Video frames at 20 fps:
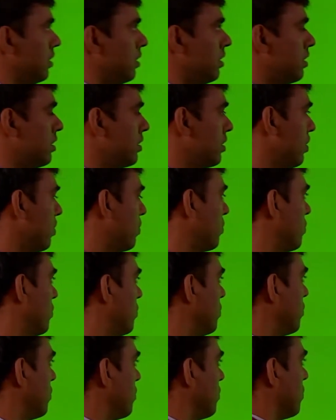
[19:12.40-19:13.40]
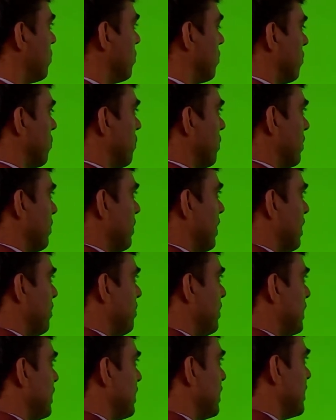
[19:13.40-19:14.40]
Now, what will happen
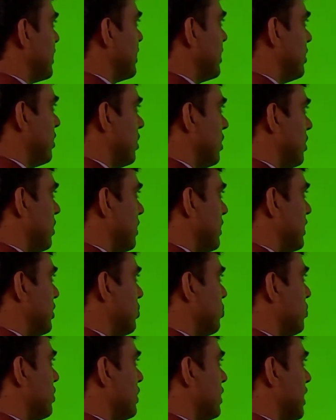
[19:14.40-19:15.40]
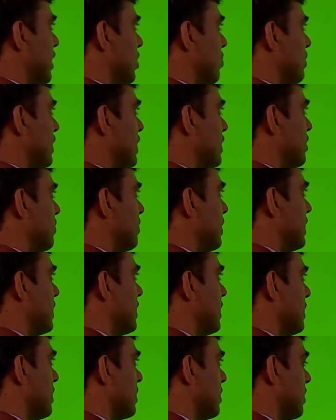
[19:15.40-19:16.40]
in a reduced augmented
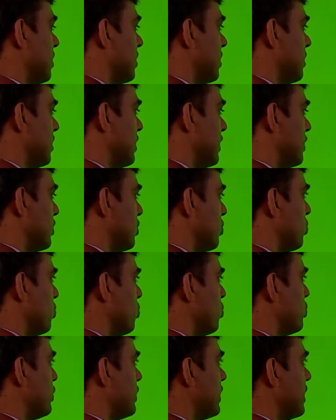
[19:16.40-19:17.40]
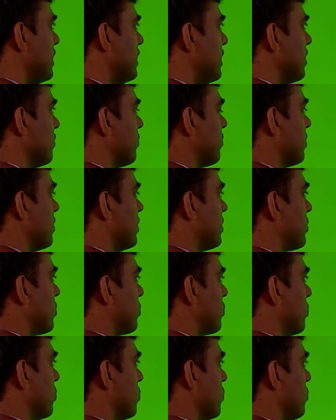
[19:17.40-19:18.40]
matrix? There is no change in a first
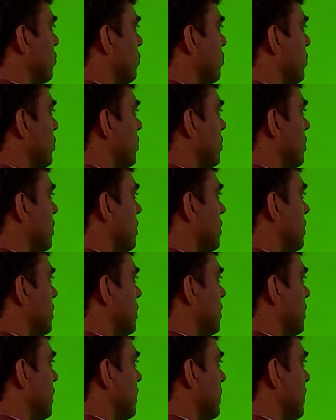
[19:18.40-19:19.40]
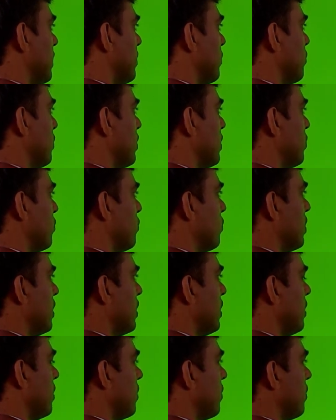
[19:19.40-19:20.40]
row, A11,
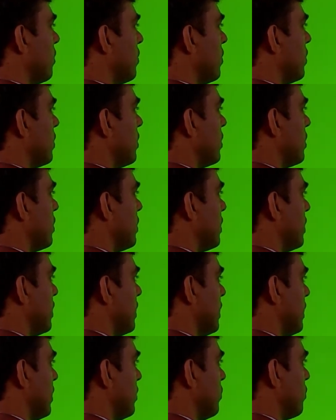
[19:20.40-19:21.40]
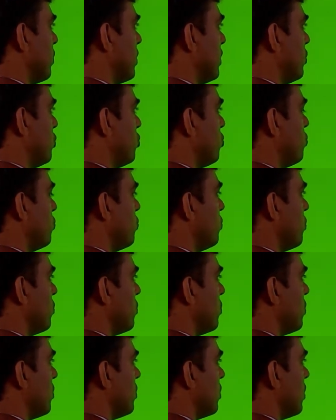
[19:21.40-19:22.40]
A12
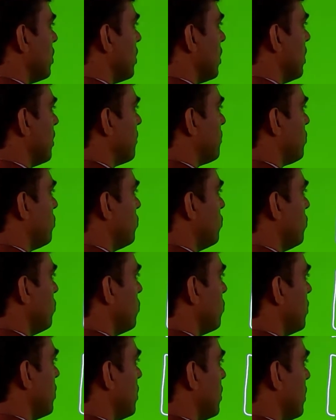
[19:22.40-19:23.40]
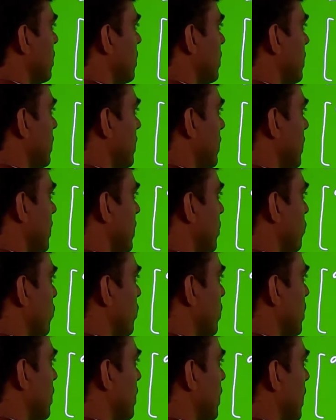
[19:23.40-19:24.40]
up to
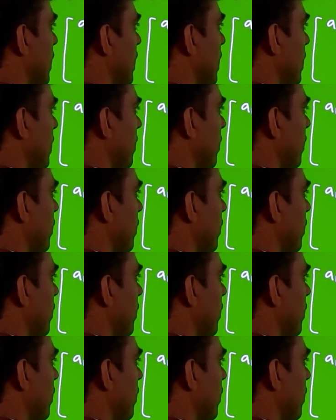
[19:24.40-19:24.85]
A1n,